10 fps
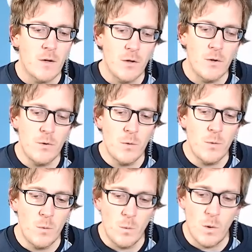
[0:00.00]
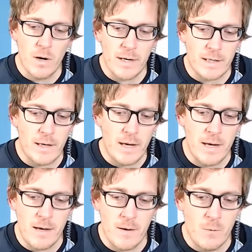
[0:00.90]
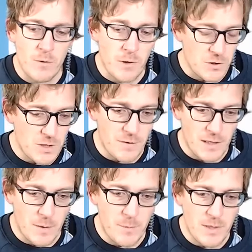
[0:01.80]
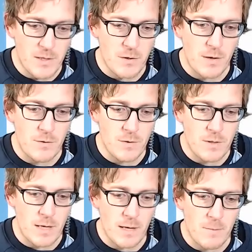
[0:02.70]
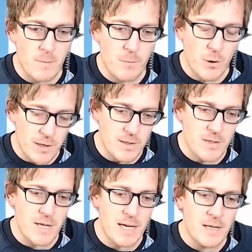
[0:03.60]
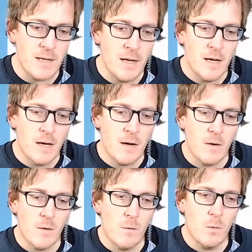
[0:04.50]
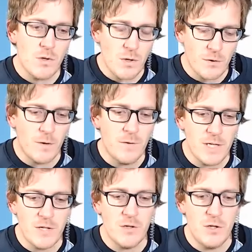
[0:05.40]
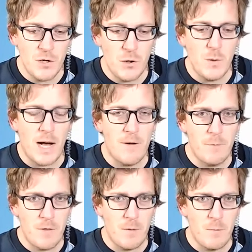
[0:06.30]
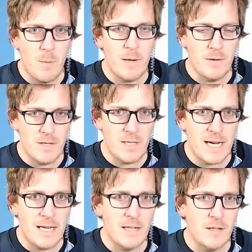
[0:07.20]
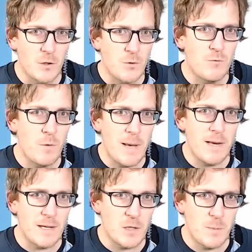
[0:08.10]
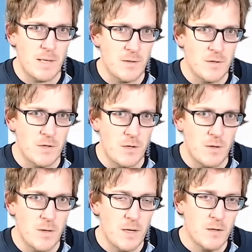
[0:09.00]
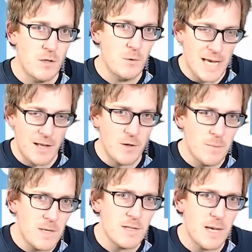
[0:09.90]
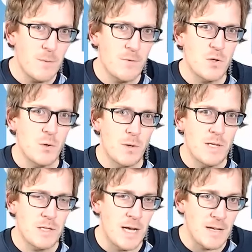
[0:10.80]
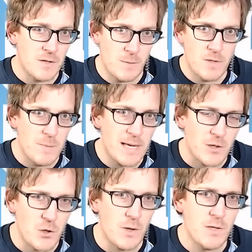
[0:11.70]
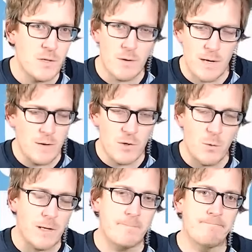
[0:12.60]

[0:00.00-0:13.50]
You work with lots of different companies around product design. What sort of conversations do you have with them about designing a good repair experience? Do you tell them these type of stories and ask them to make a choice, or how does it work?